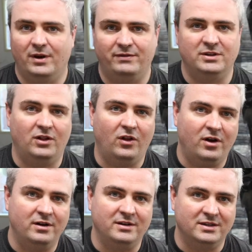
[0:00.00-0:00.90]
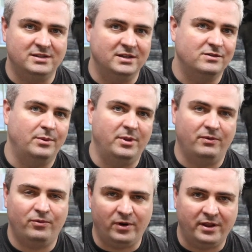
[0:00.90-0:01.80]
travels a long distance from the
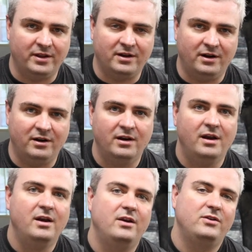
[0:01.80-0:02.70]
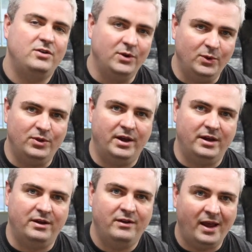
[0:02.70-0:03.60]
front of the car to
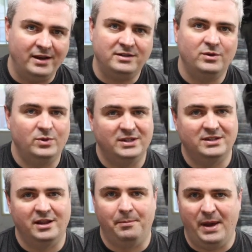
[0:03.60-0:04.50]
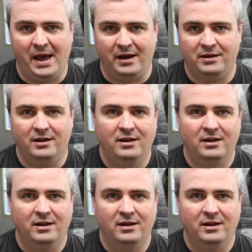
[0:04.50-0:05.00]
the engine, which is in the back.